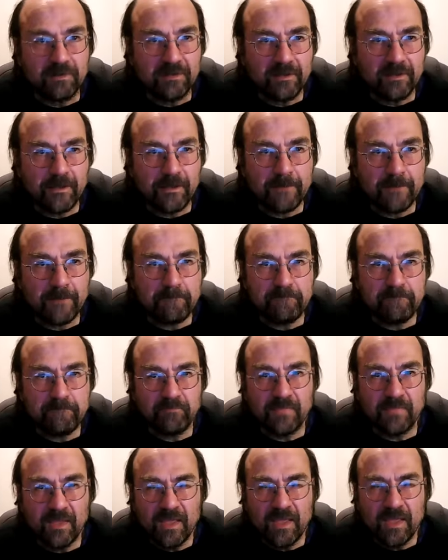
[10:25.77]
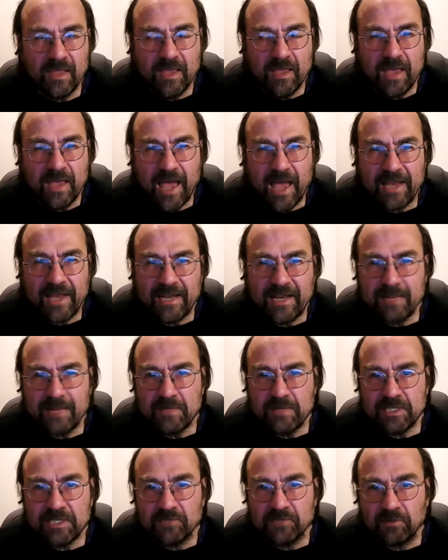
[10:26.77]
And any
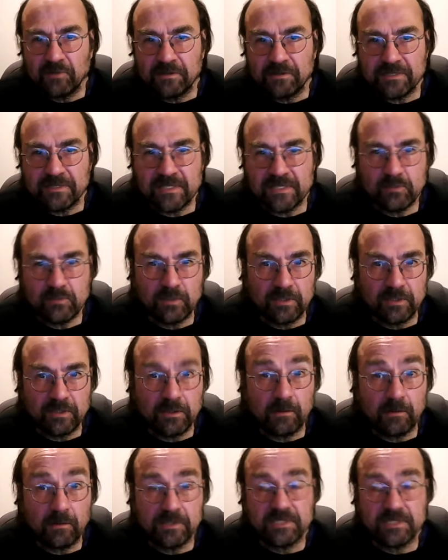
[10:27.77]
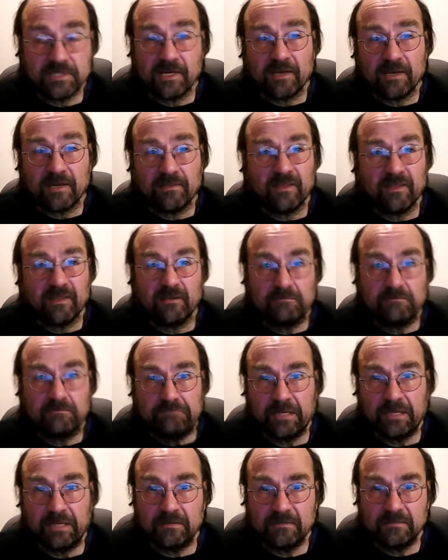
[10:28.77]
meteorologist will acknowledge that, I think,
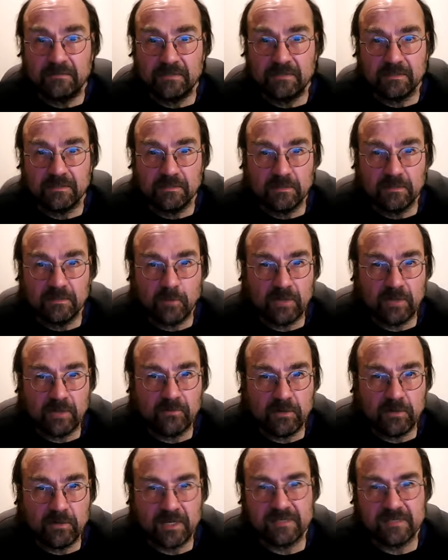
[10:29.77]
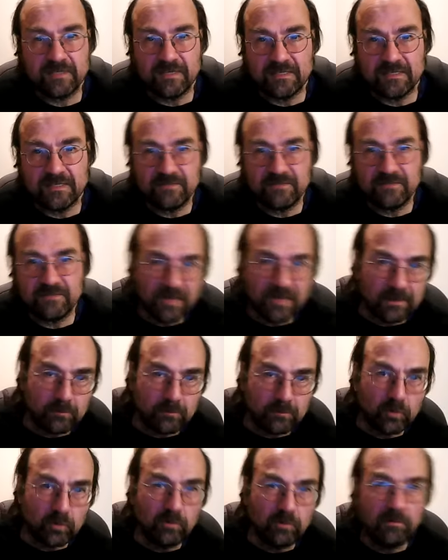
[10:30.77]
that the weather forecast is fallible.